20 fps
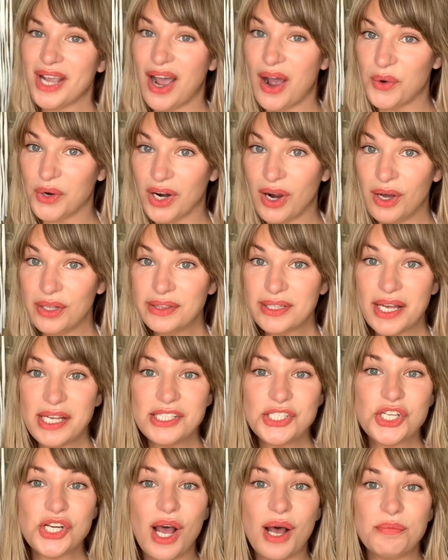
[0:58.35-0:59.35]
Our
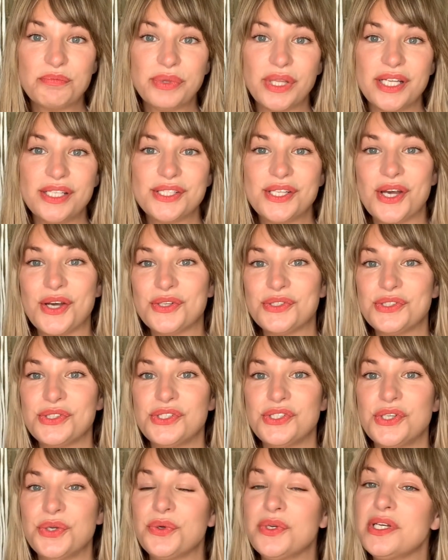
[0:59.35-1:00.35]
online shop plays
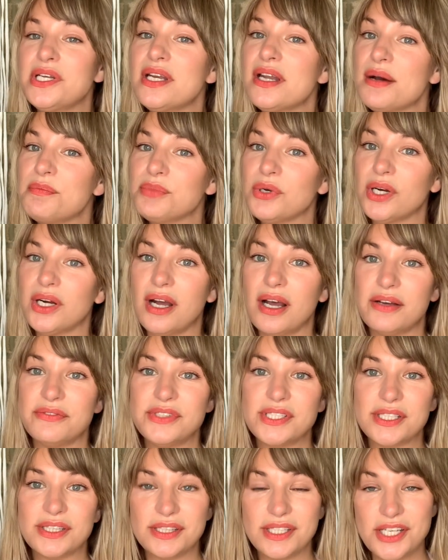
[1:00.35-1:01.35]
host to a number
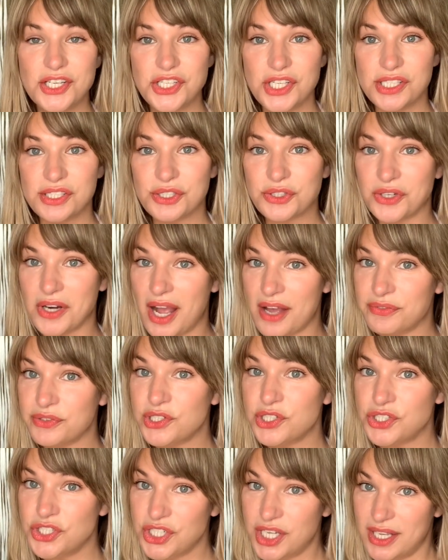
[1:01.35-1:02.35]
of delicious
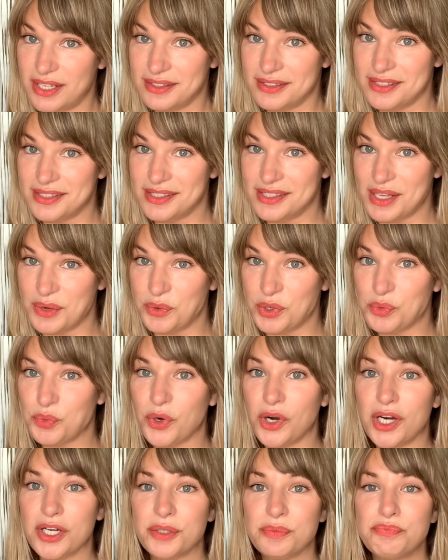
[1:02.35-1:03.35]
craft gins that would work